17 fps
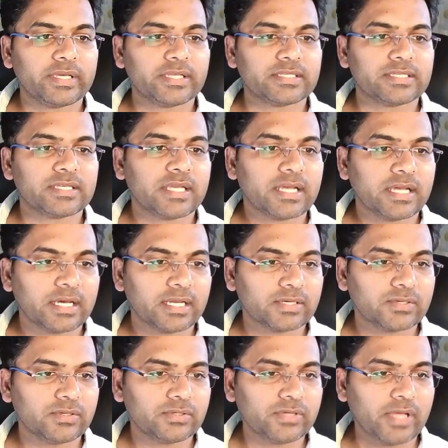is
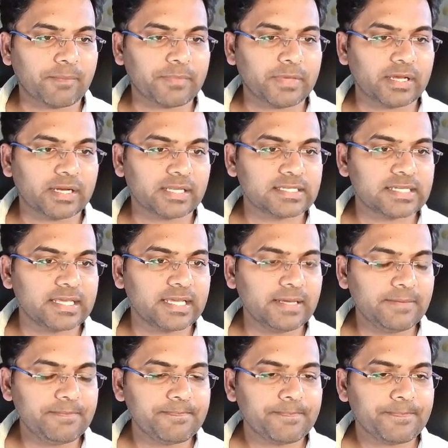I'll go to appearance
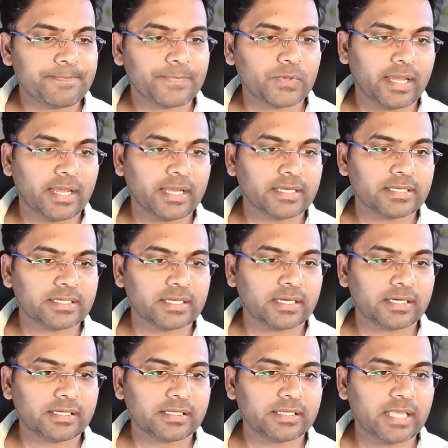here, and
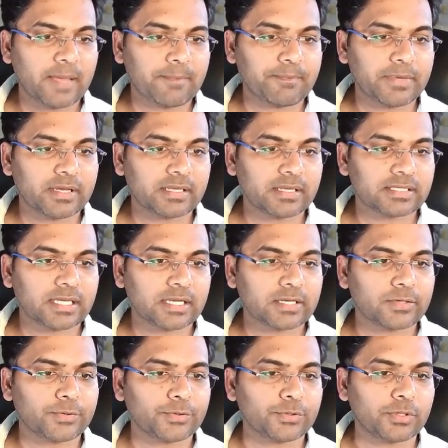under the appearance
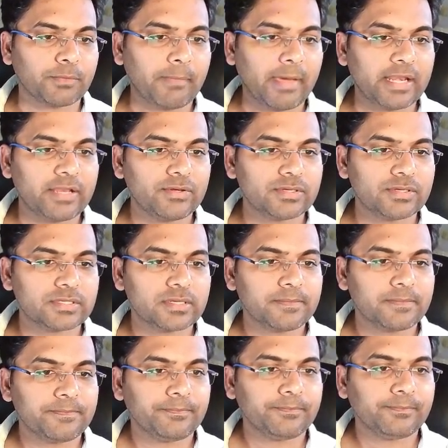I'll go to the menus,
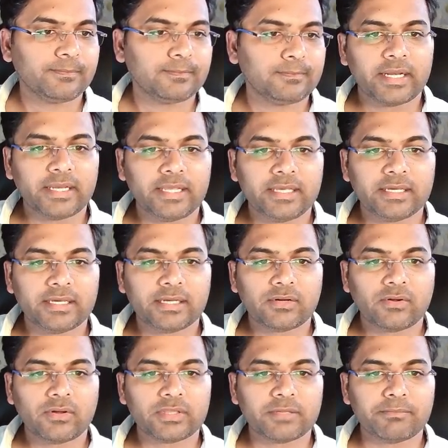and
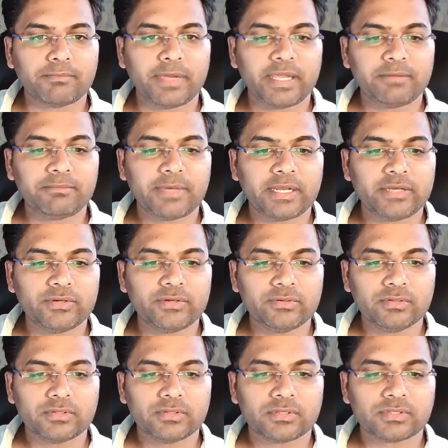here on the main
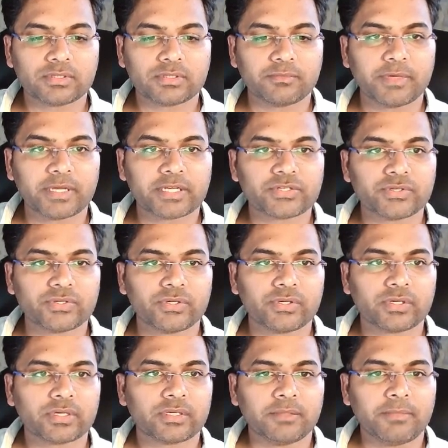menu, so make
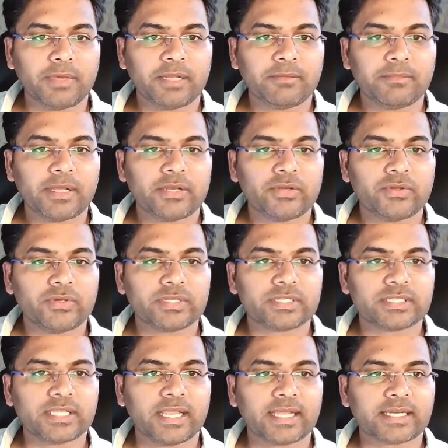sure the main menu
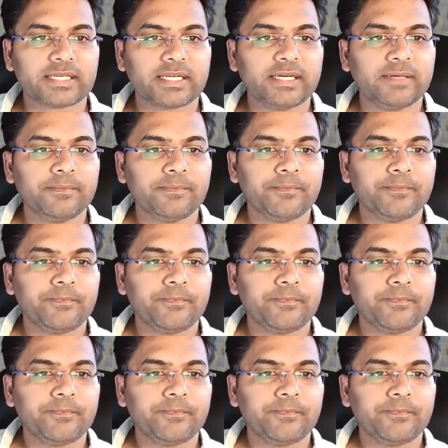is selected.